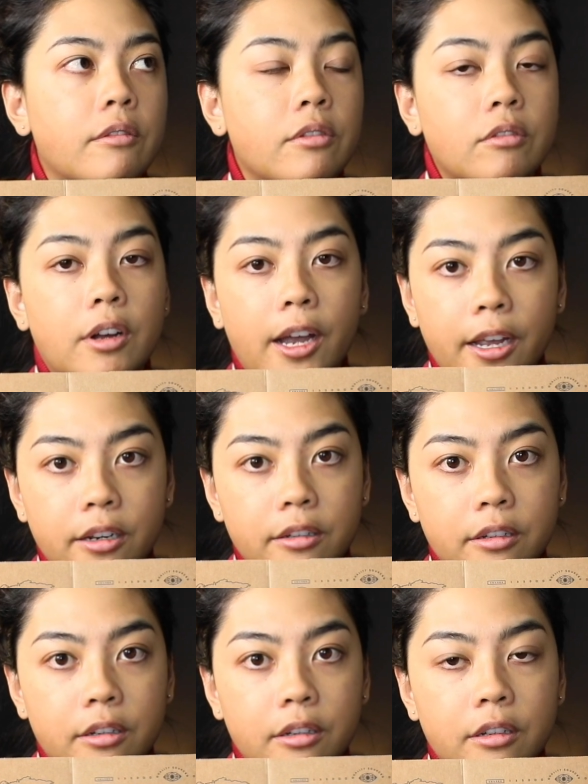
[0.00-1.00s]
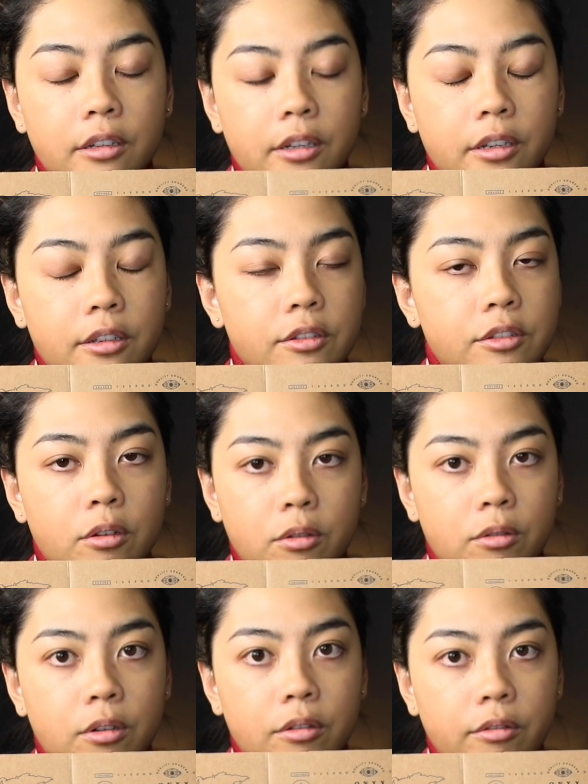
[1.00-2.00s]
varietal. So
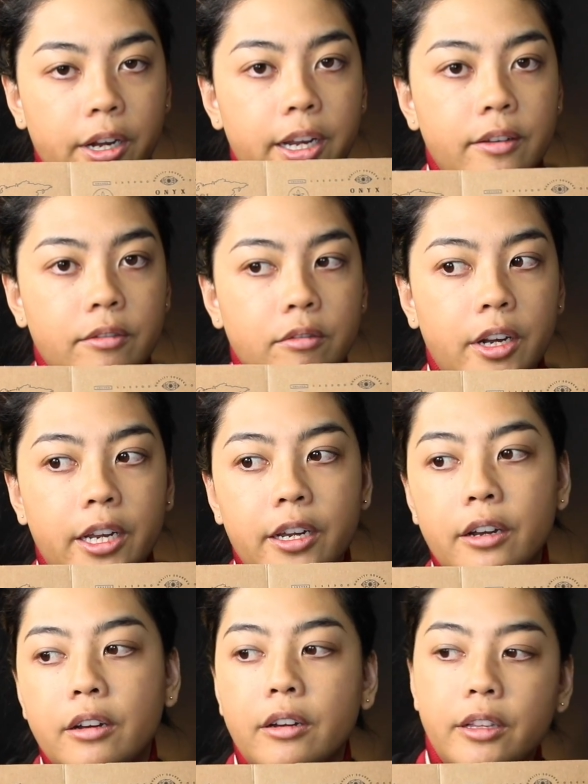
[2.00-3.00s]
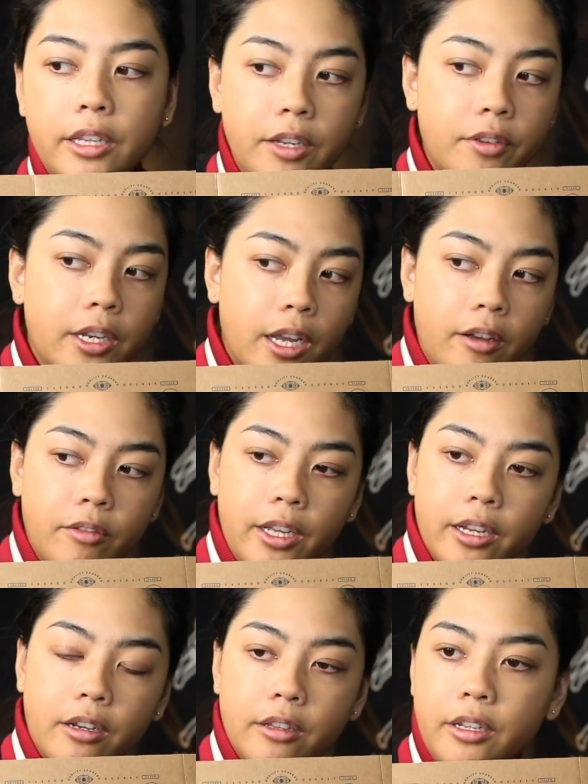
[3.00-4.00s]
cool, right? Right here. And they even have
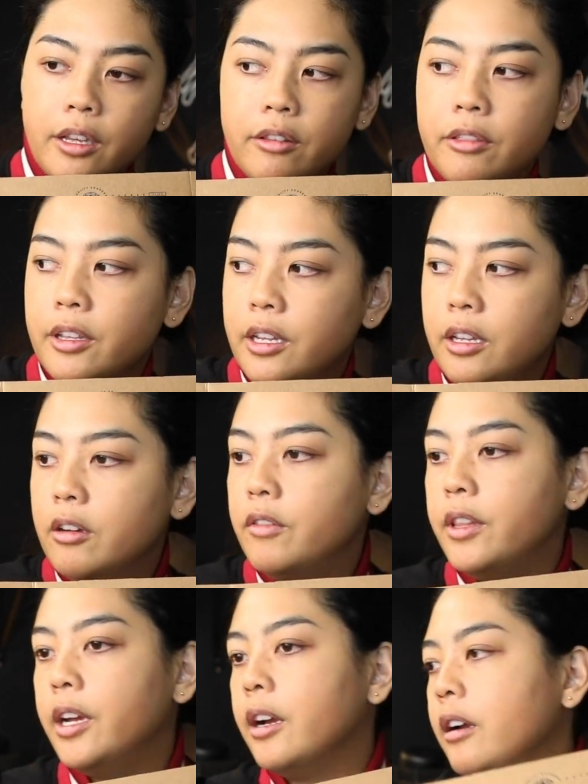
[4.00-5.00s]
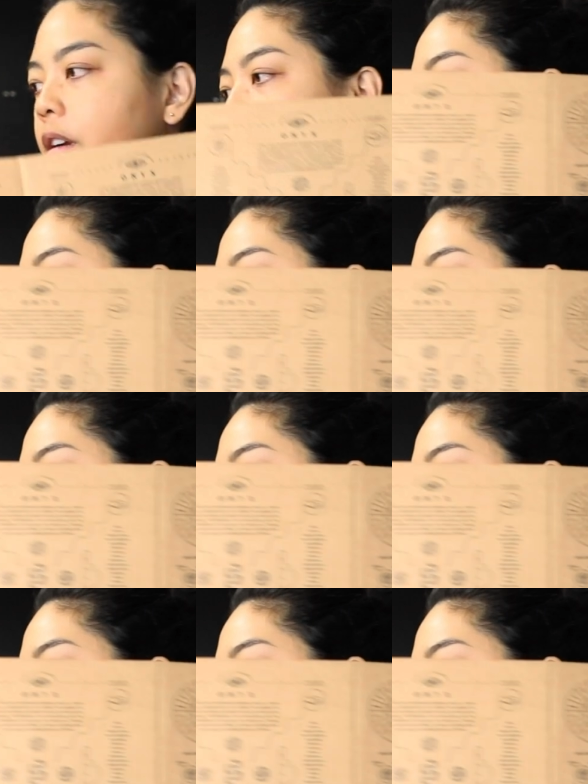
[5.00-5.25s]
like on the other thingy over there,